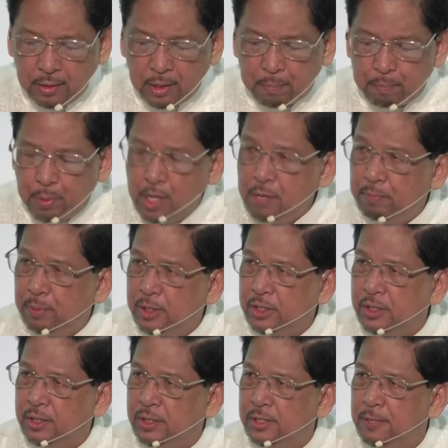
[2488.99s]
the
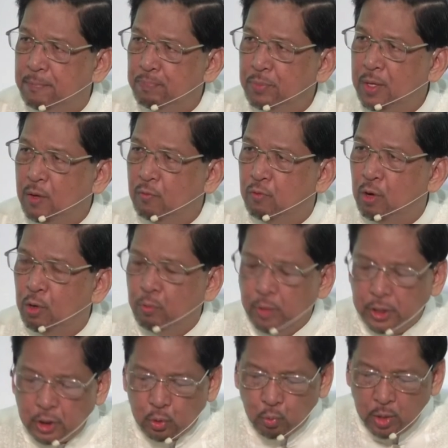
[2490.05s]
purpose for
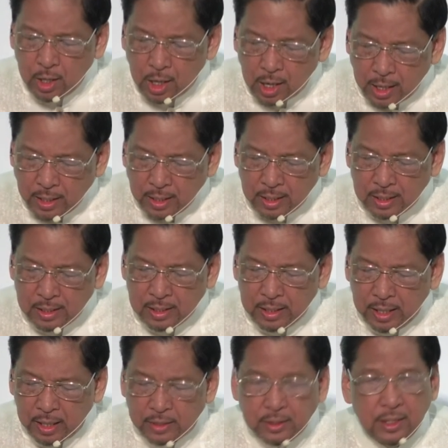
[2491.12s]
which we are
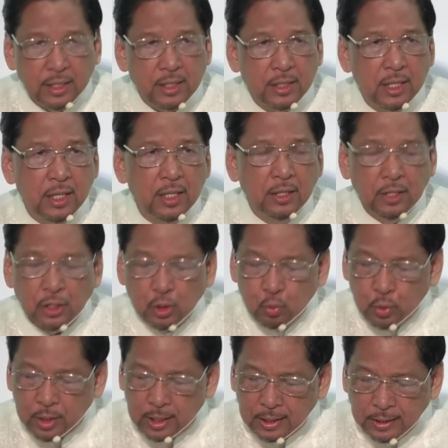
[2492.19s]
existing in this
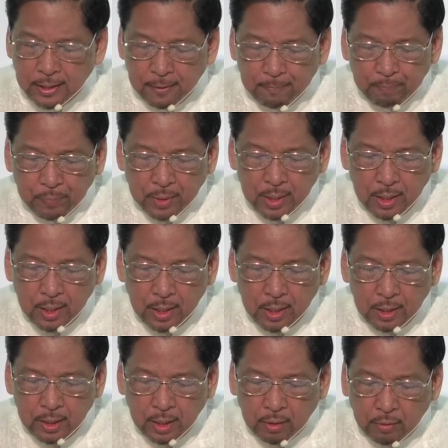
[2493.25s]
world,
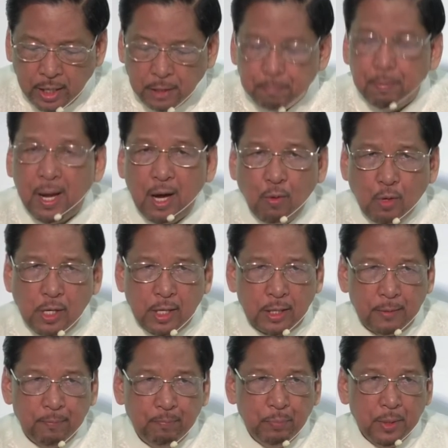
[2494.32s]
and a great power
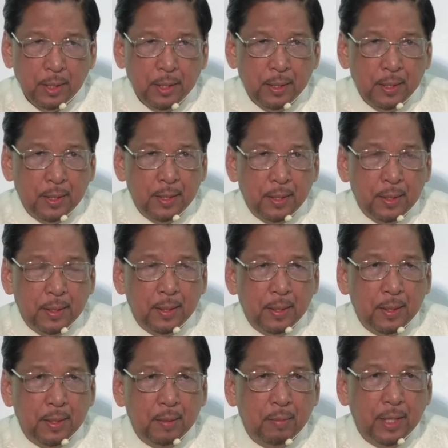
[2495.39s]

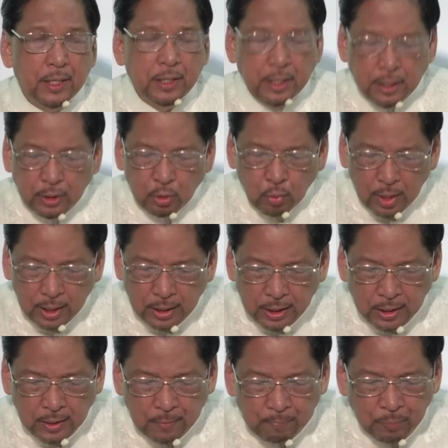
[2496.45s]
by the
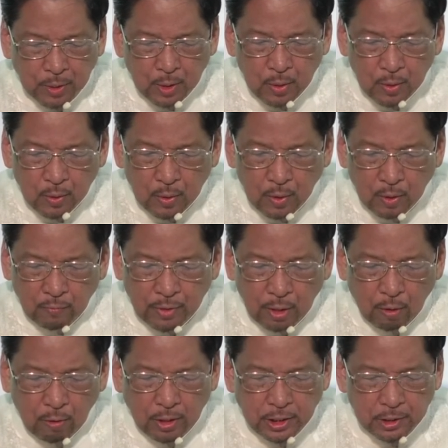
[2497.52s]
indwelling of the
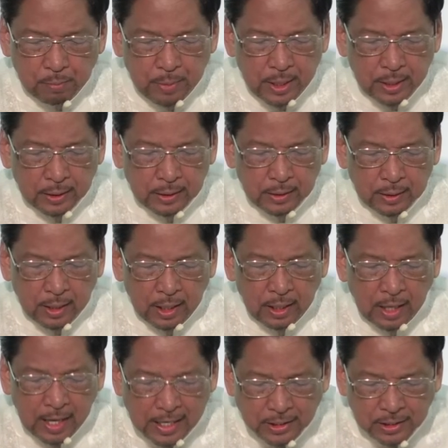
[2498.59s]
Holy Spirit.
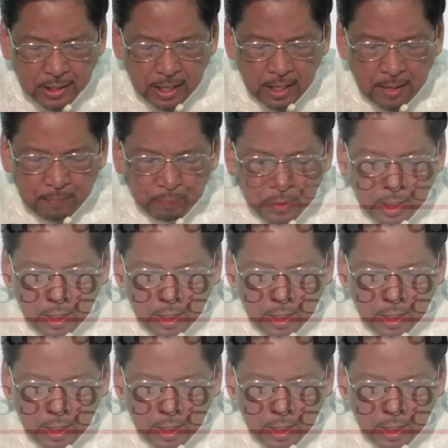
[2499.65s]
And lastly,